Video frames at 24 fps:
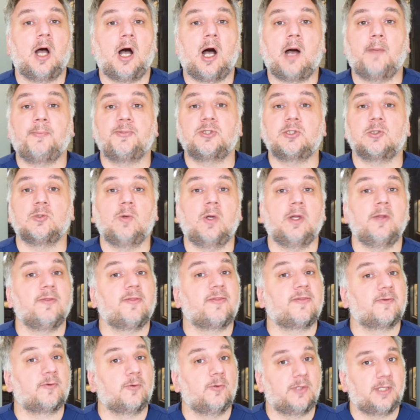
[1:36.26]
up to
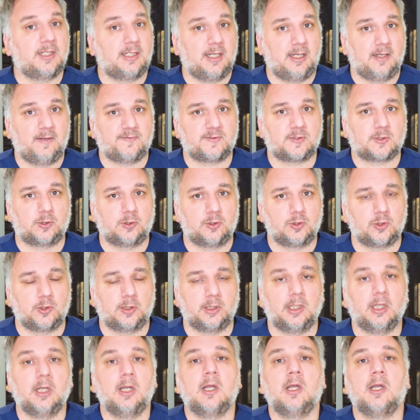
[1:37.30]
and through the day of
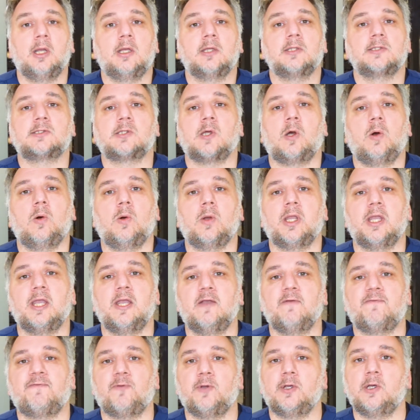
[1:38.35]
surgery. So
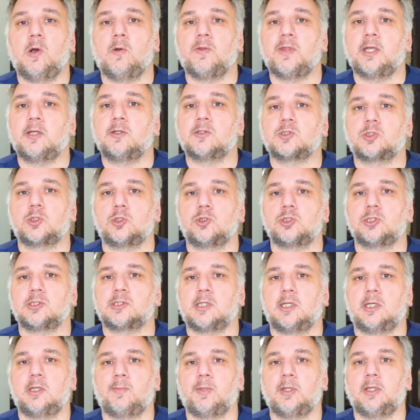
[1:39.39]
if we know that your surgery is
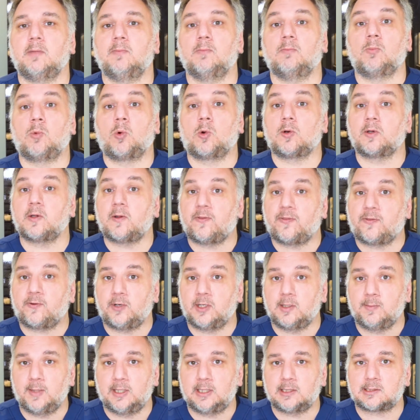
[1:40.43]
going to be more than
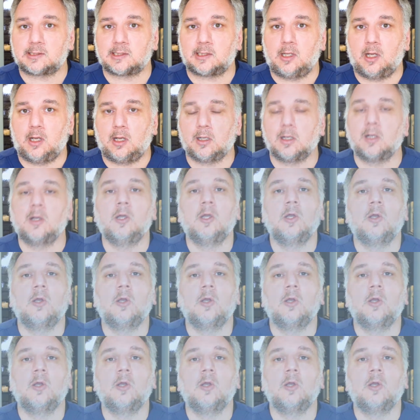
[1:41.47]
30 minutes long,